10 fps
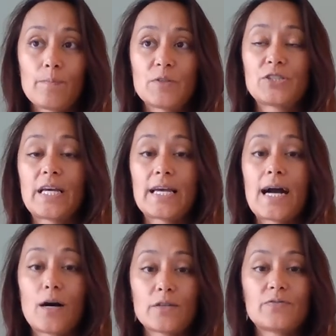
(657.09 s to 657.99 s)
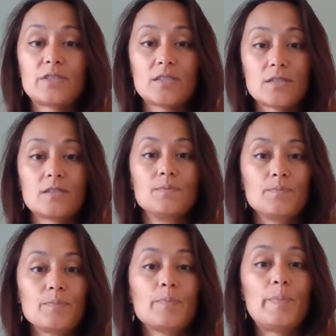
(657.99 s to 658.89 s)
staying out of this
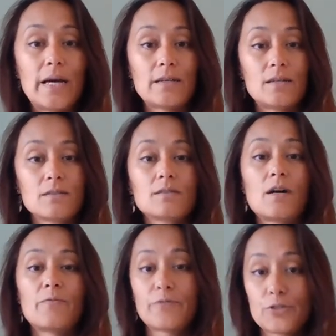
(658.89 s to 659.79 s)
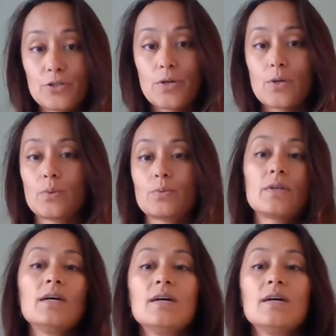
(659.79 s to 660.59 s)
pattern, comfort zone